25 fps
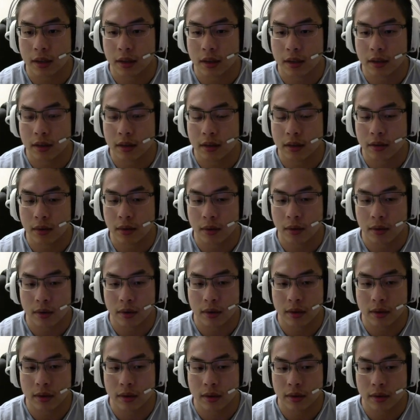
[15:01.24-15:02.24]
tor
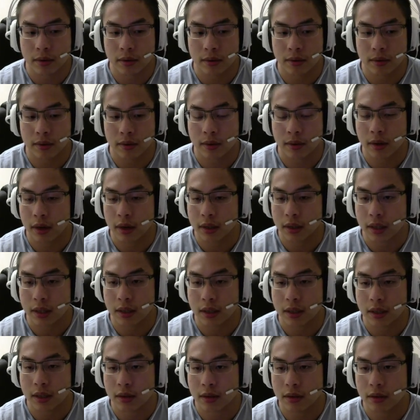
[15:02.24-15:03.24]
to adjust
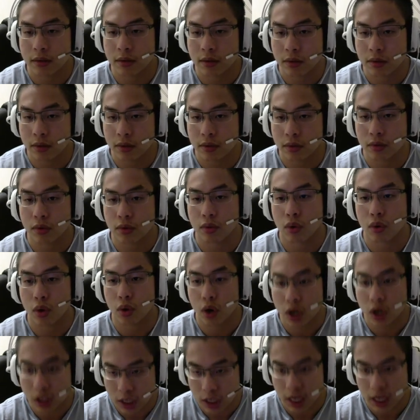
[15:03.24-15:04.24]

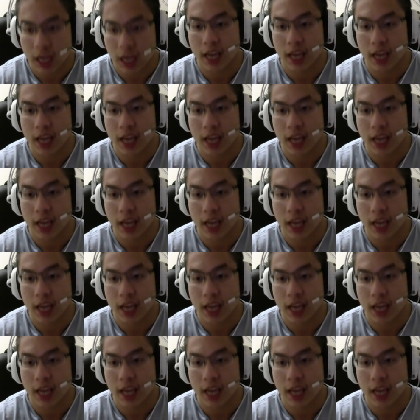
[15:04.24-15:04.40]
towards his